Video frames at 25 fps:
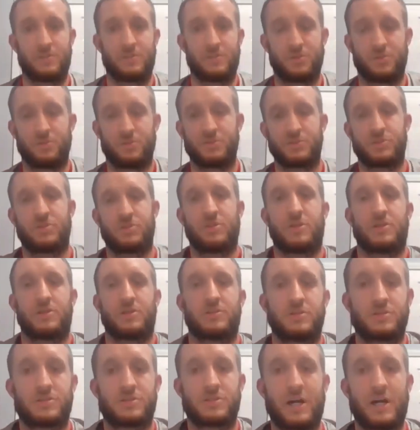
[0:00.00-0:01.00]
chemicals and
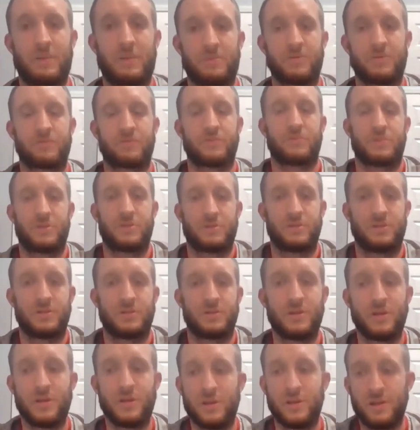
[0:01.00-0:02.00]
things to stop it from
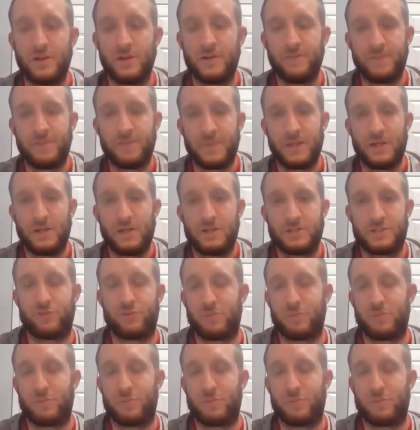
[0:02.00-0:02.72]
burning. I